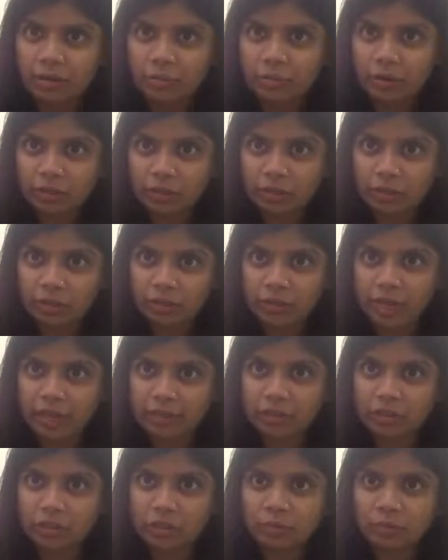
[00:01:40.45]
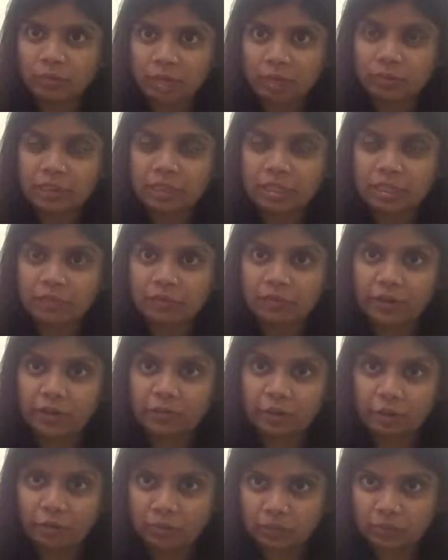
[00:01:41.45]
project manager, PMP
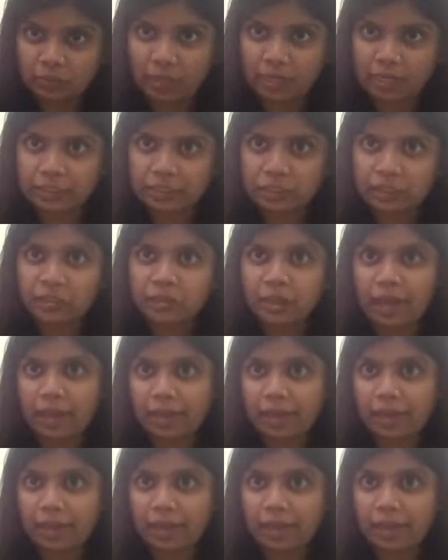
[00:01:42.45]
certified project manager,